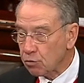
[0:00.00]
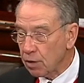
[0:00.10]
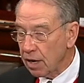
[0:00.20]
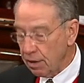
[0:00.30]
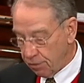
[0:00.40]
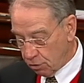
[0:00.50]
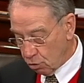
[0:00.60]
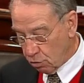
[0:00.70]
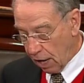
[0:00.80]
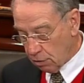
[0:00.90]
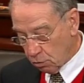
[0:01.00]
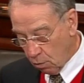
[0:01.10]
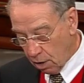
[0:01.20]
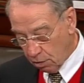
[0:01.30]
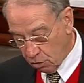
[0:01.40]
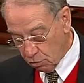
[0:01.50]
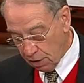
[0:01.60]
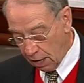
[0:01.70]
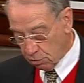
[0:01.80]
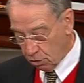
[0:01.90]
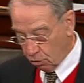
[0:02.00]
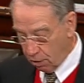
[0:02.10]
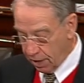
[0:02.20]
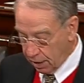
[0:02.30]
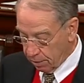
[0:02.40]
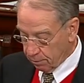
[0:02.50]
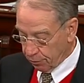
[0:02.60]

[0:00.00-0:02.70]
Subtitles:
relief of 2001 and 2003